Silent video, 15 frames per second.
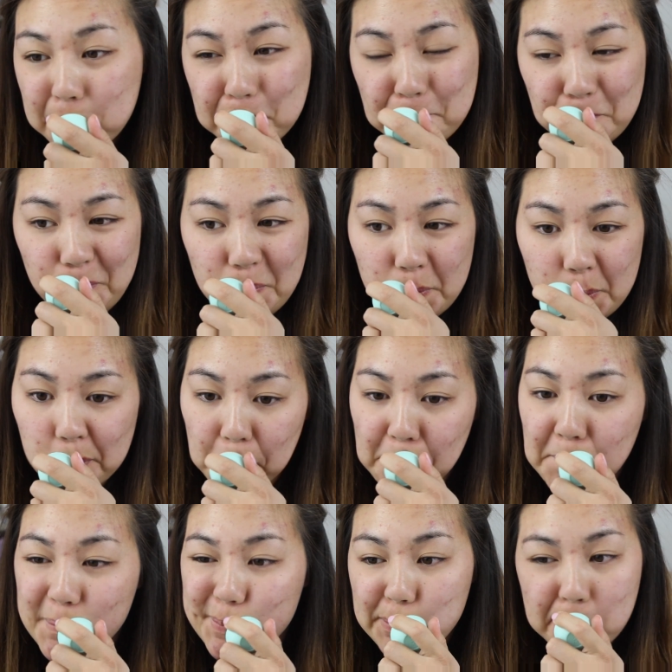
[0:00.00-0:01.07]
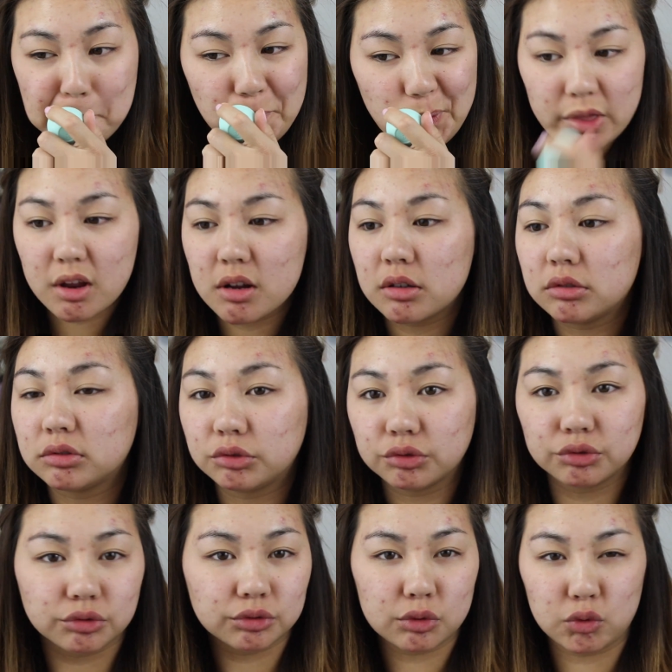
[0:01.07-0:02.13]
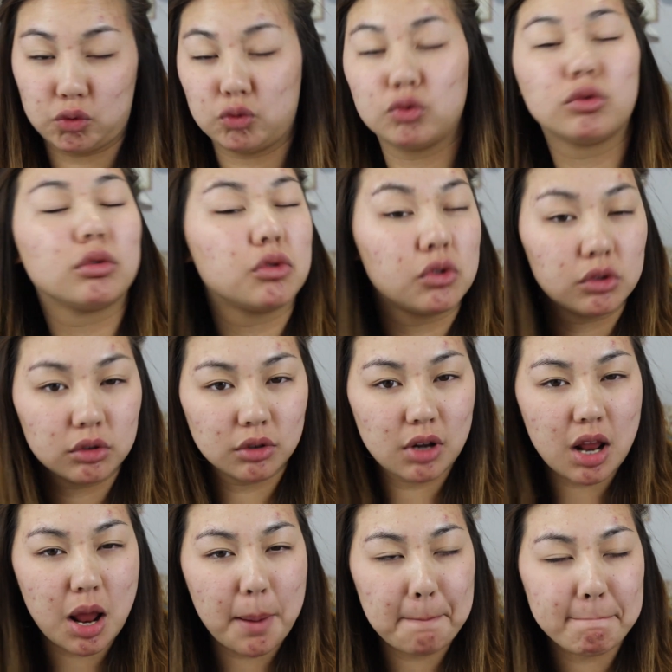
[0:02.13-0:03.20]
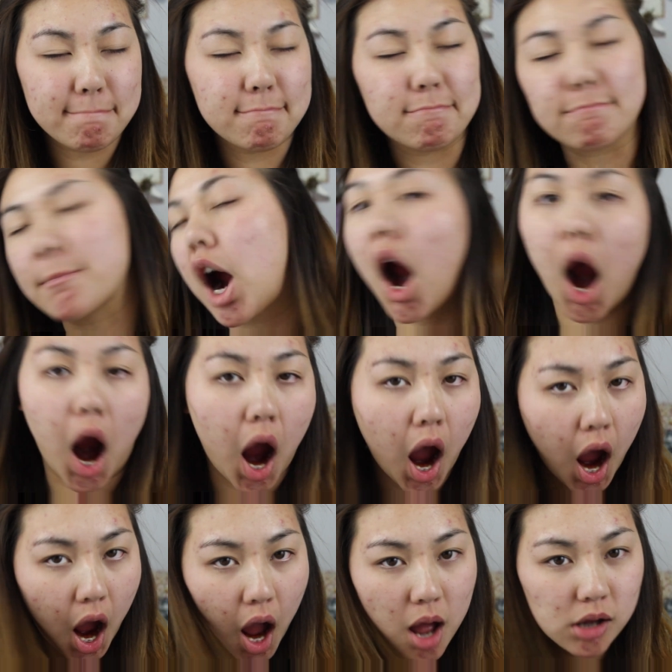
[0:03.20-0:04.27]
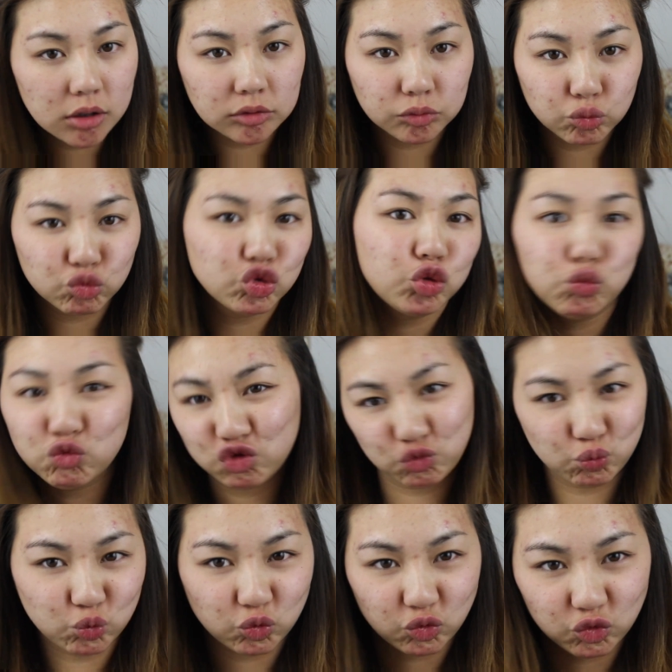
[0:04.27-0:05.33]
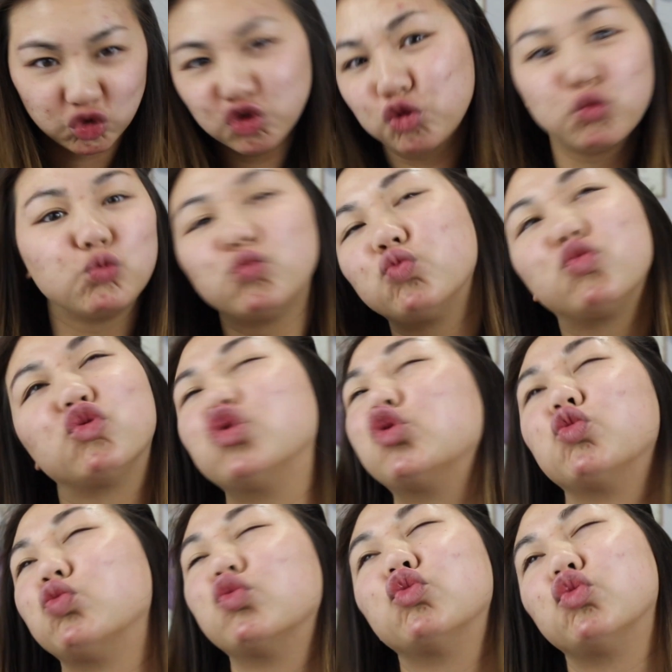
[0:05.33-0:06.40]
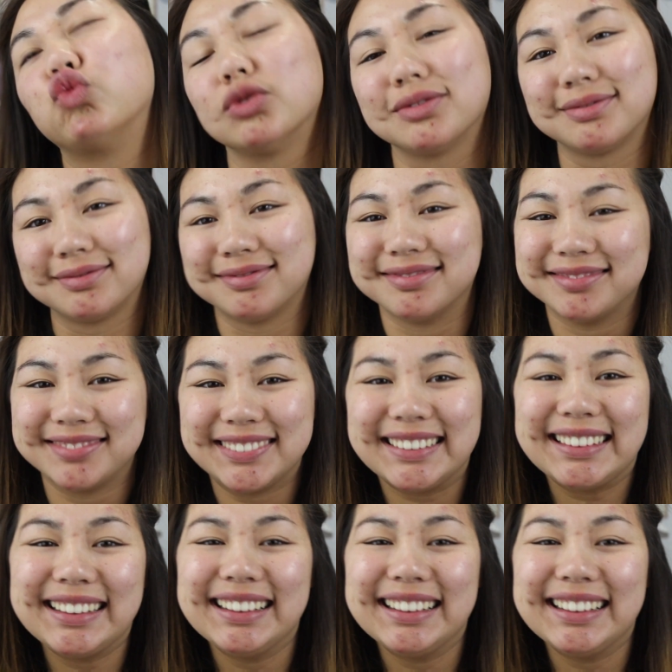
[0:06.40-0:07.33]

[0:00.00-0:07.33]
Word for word: I'm beginning by prepping my lips with some EOS balm for some moisture. Am I pretty? Then I'm going to fill in my